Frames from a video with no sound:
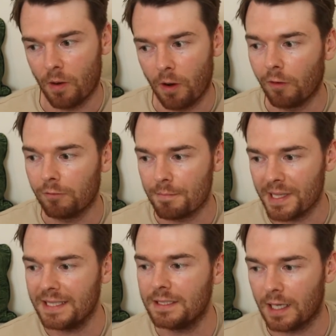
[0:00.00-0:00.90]
of
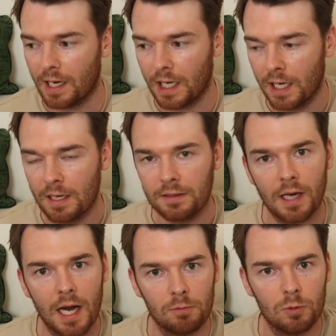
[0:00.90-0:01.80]
media
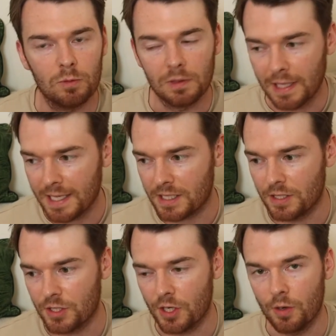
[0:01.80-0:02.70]
that I will
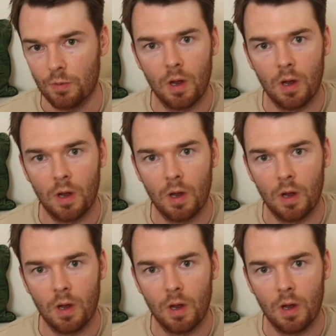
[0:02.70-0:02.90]
listen to